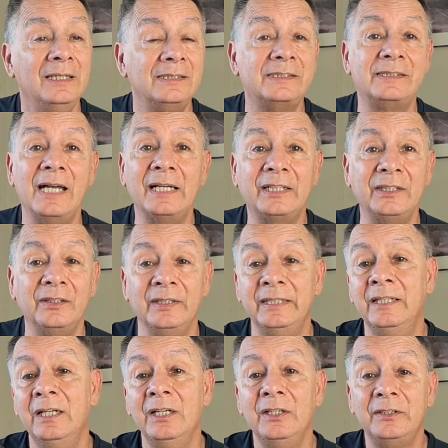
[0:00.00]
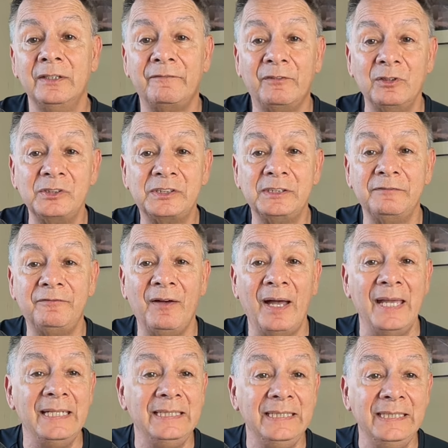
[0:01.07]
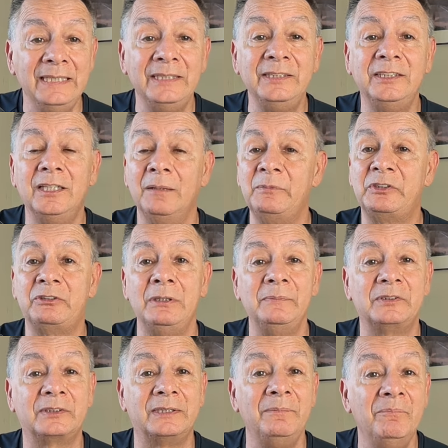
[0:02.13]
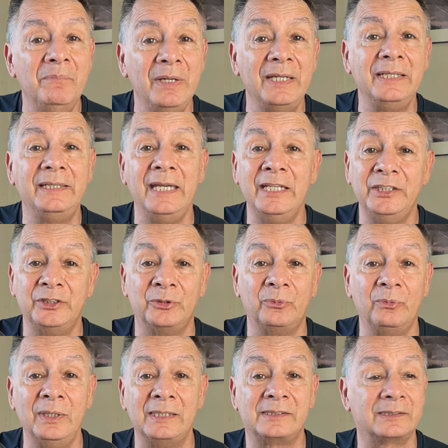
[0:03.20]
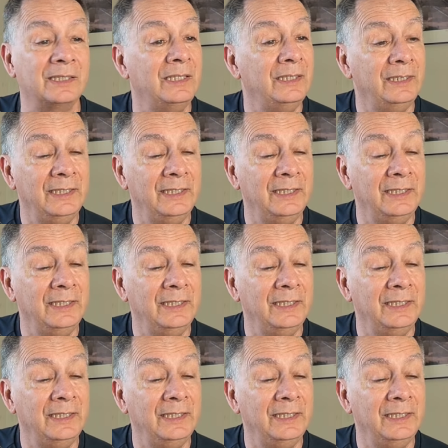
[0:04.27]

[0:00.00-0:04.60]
Secondly, diversifying income streams can mitigate your risk.